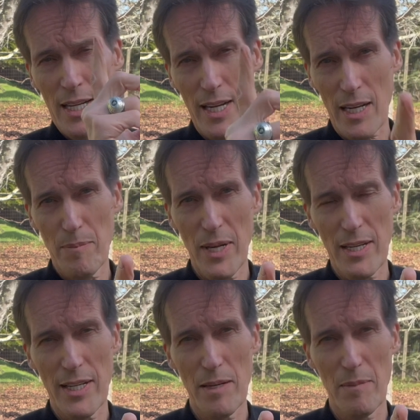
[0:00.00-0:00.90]
I come down,
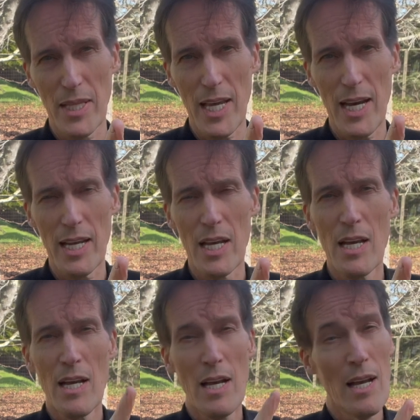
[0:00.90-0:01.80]
hit him in the head.
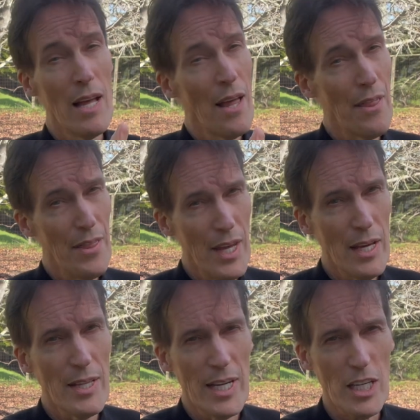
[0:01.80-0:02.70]

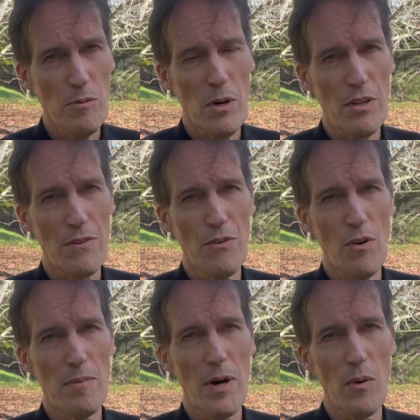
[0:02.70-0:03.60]
Then the next part of the
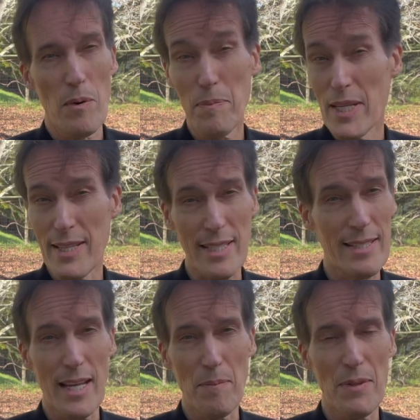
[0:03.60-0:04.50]
form, I'll repeat that
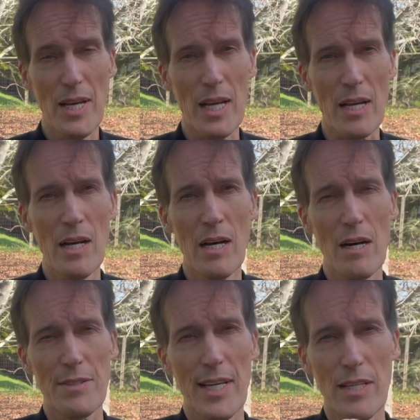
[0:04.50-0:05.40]
same thing.
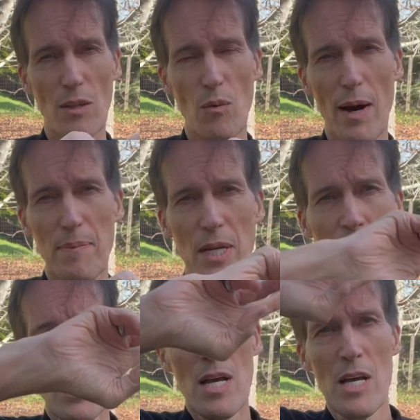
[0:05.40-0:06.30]
I'll take the weapon,
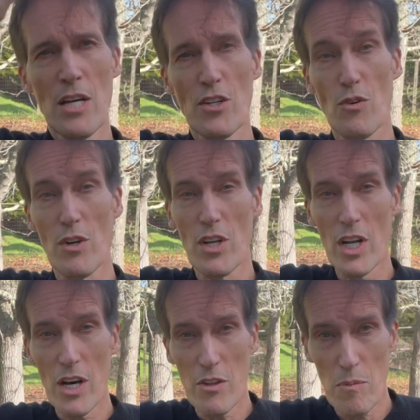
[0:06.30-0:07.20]
do
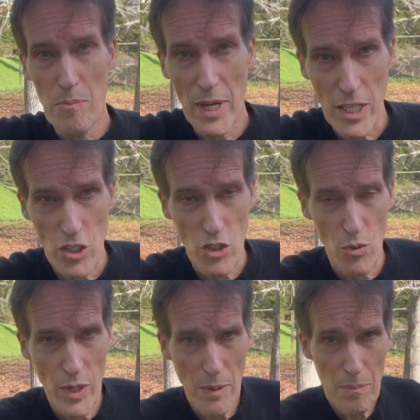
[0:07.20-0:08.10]
another big
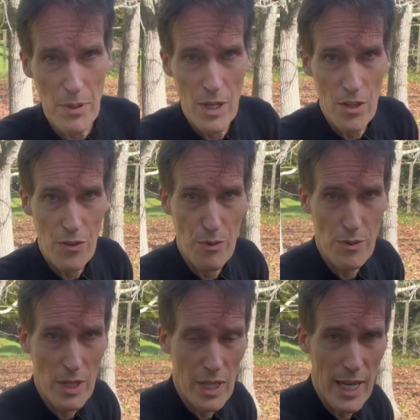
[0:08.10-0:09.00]
sweep through
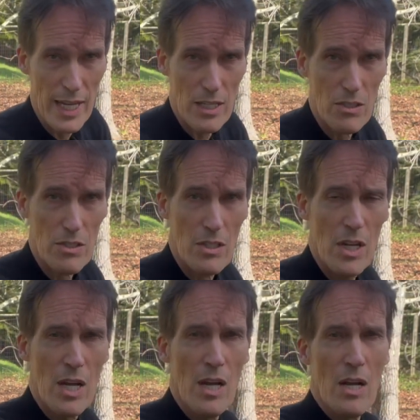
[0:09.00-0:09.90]
the legs,
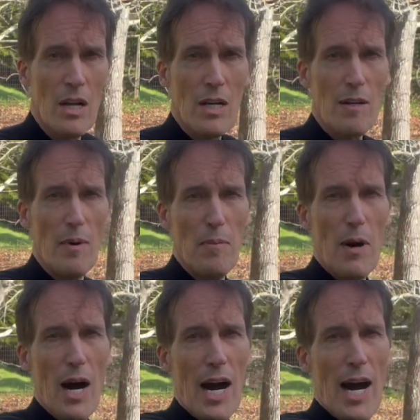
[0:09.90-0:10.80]
come up
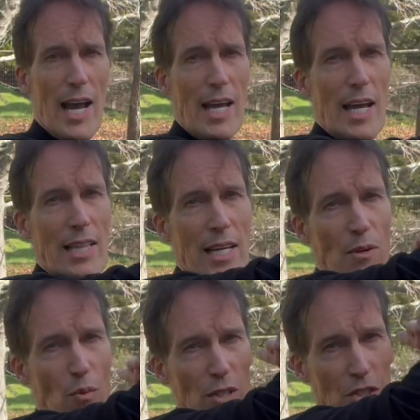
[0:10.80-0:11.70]
high, and
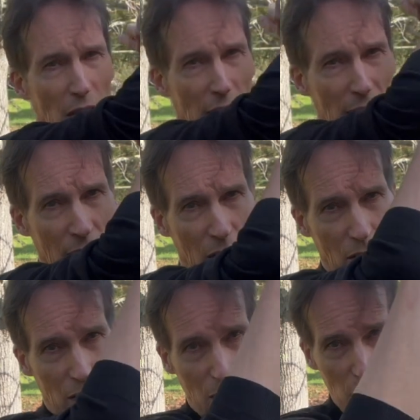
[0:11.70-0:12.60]
then once again, I'll
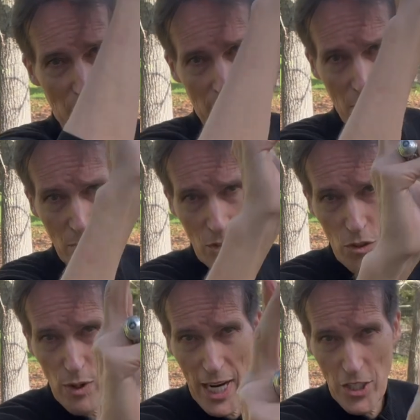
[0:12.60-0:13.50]
come down
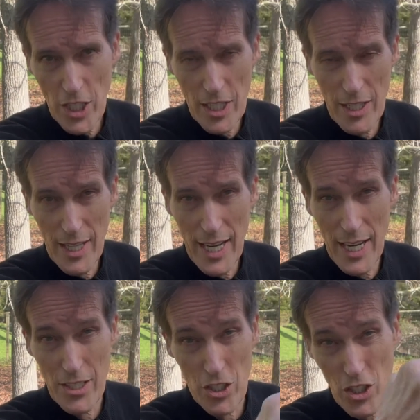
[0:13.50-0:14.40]
crashing into the
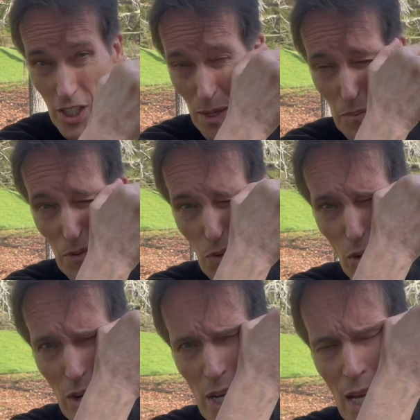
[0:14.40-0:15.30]
head, just like before.